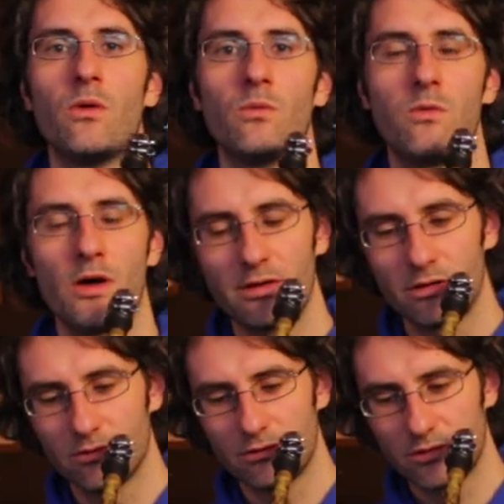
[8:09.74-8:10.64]
One,
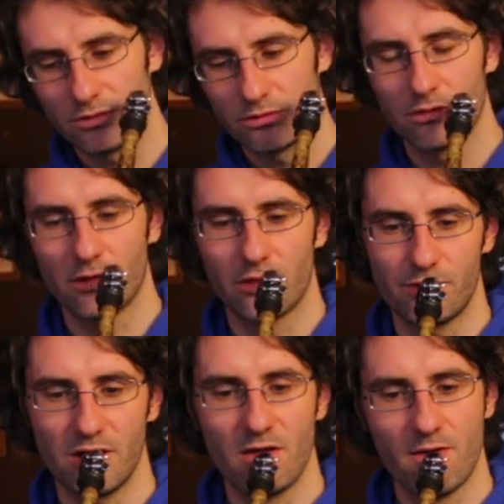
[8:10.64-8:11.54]
two,
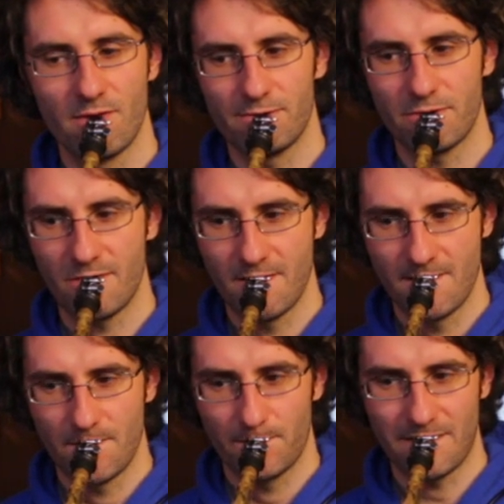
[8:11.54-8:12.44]
three, four,
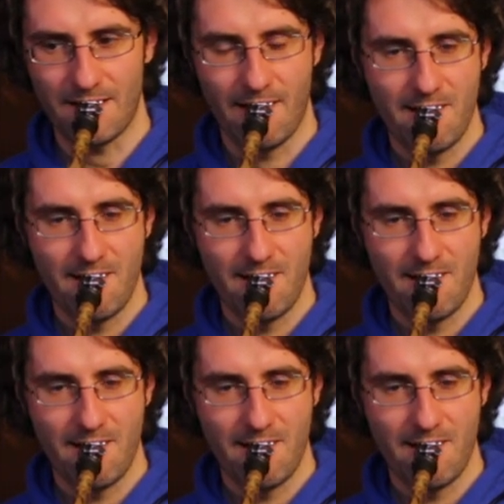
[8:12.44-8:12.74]
five.